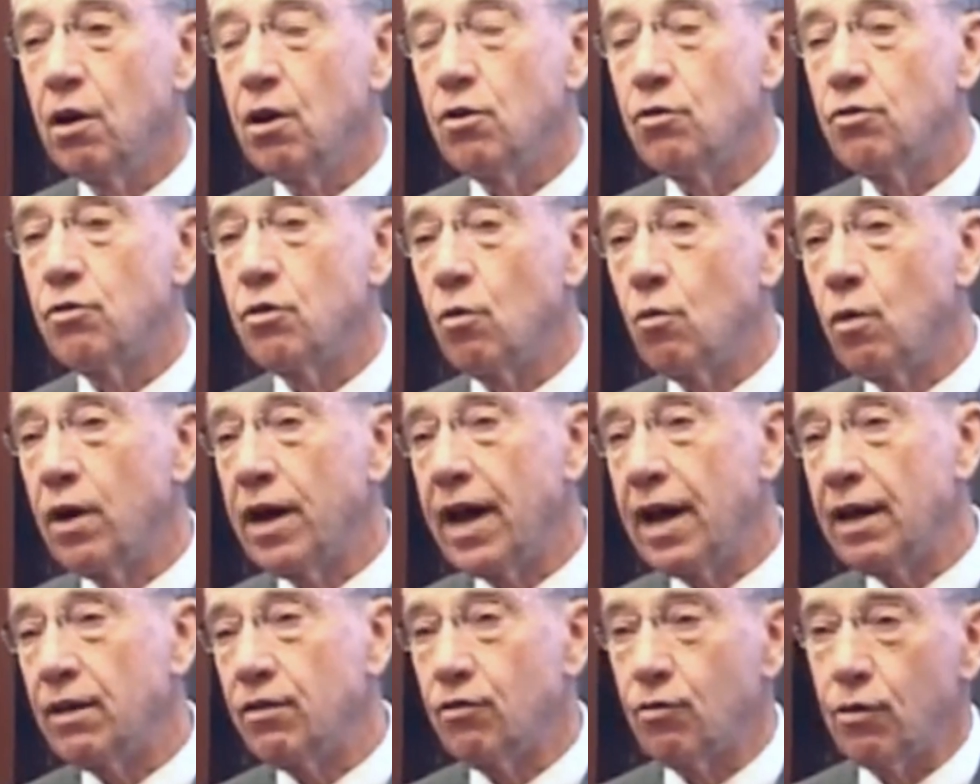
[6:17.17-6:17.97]
So we
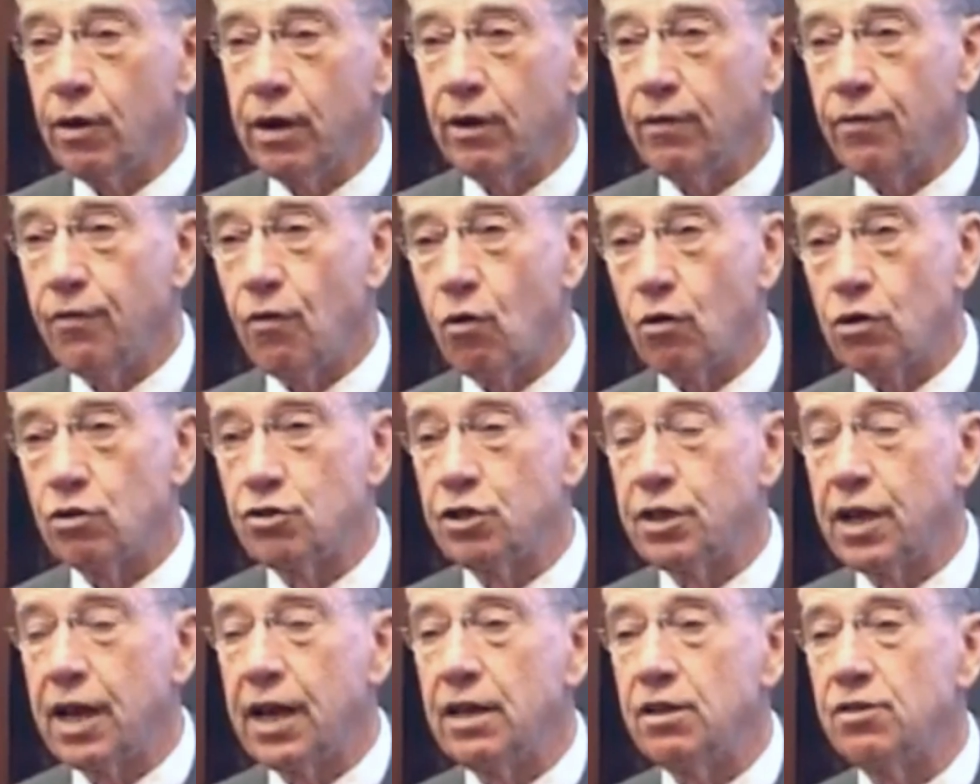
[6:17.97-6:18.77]
had three or four
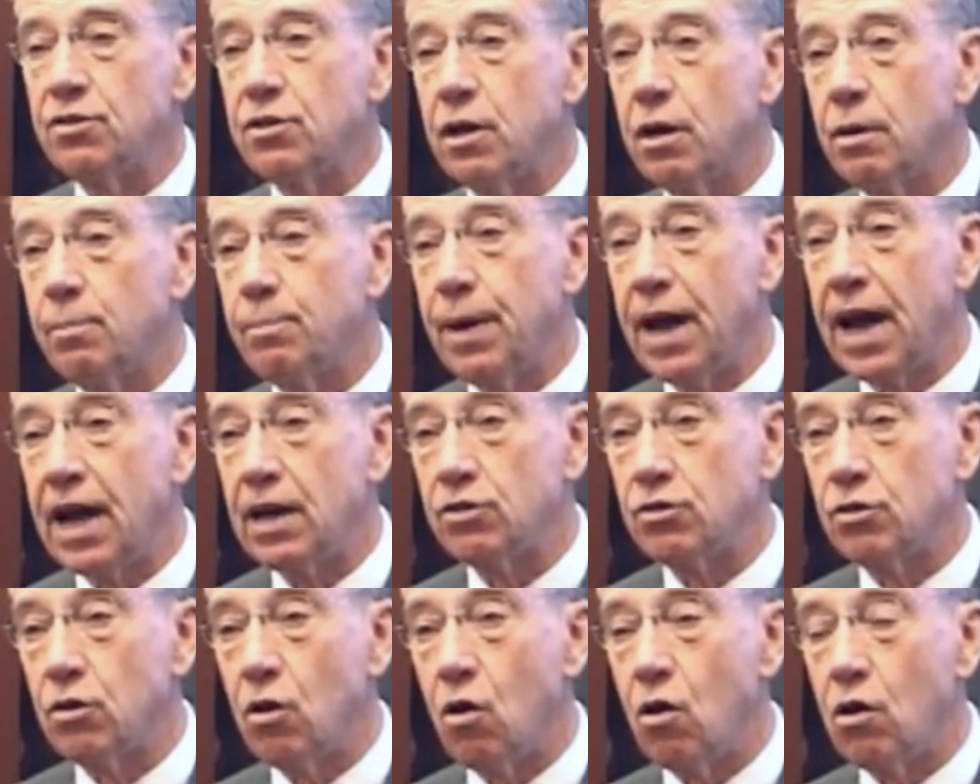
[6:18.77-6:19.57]
states that had
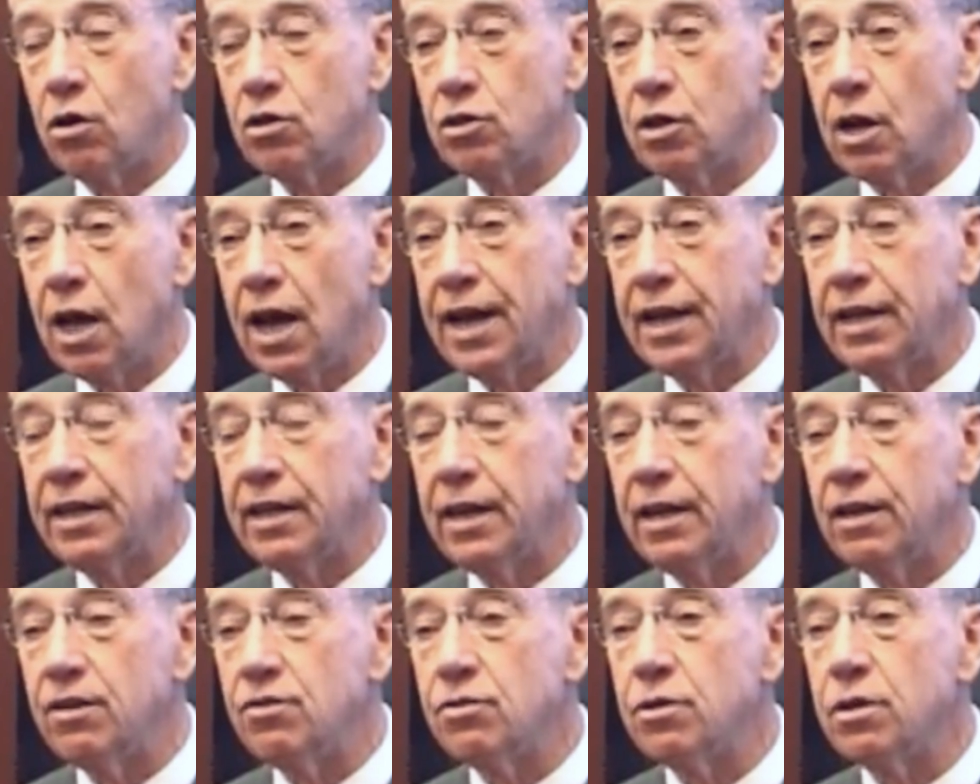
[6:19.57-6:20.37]
passed laws like
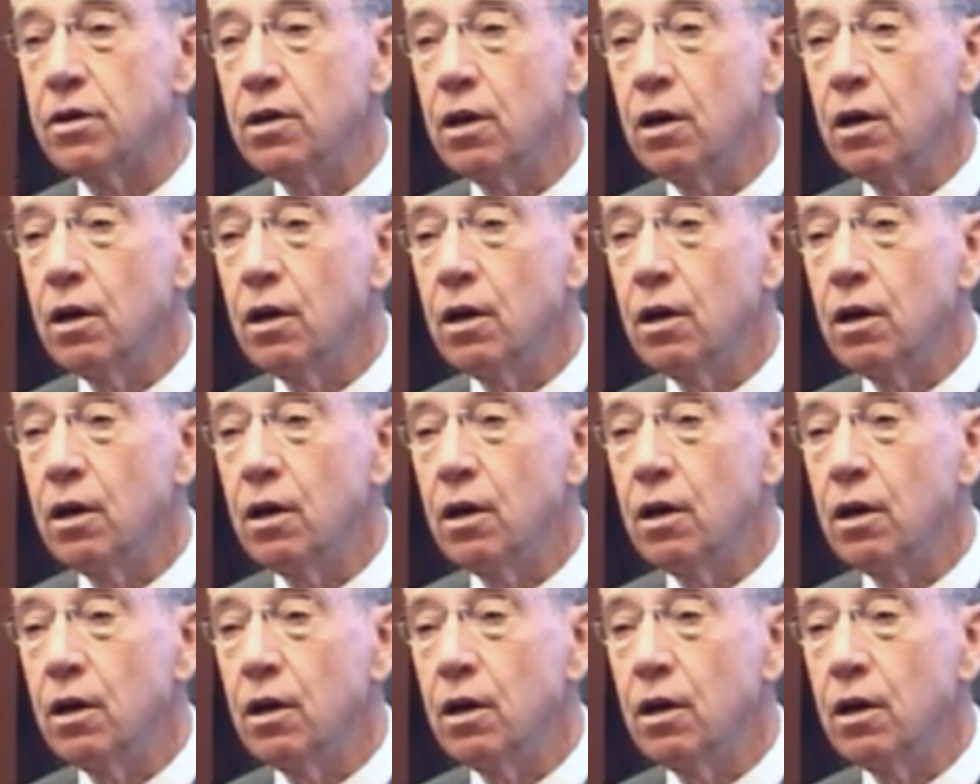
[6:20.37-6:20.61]
this.